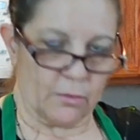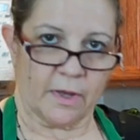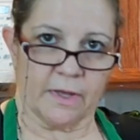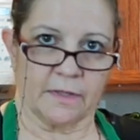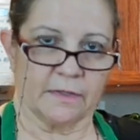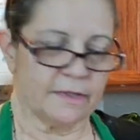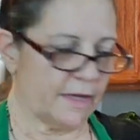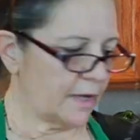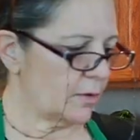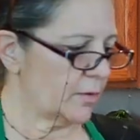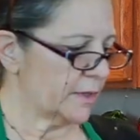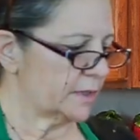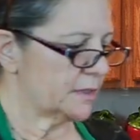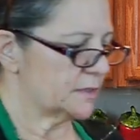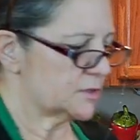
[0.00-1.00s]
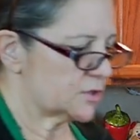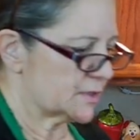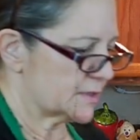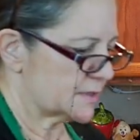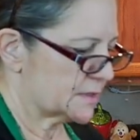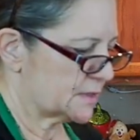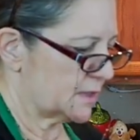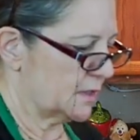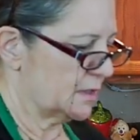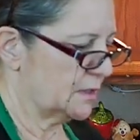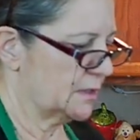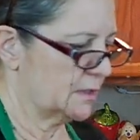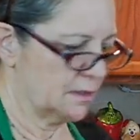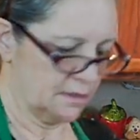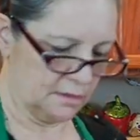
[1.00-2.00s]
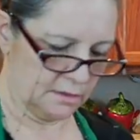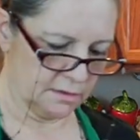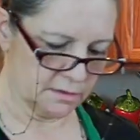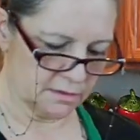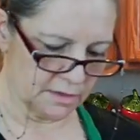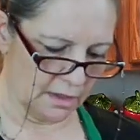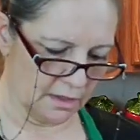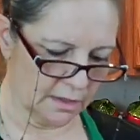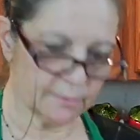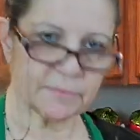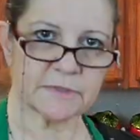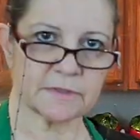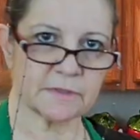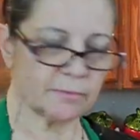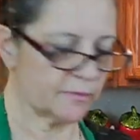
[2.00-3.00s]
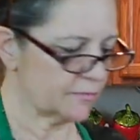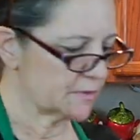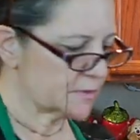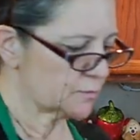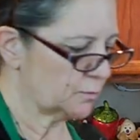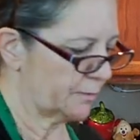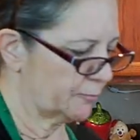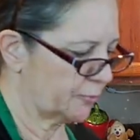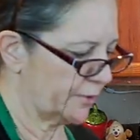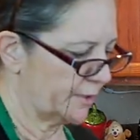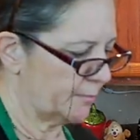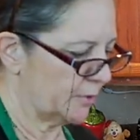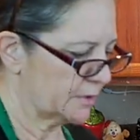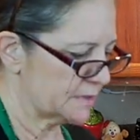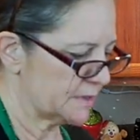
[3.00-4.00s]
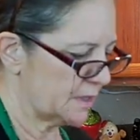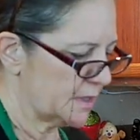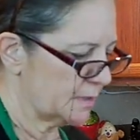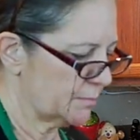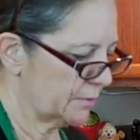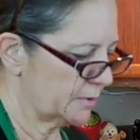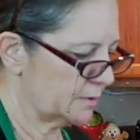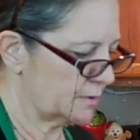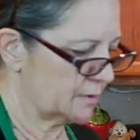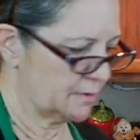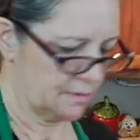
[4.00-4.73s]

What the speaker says: Okay, now I can just dollop some of this whipped cream on top.